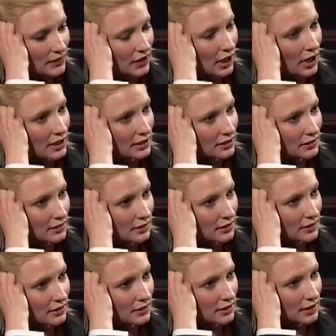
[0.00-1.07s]
that I'd
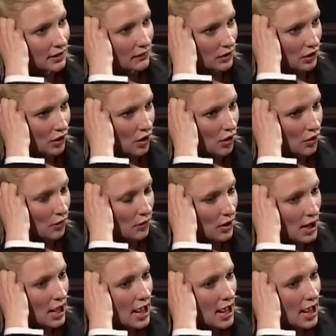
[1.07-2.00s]
give it a go.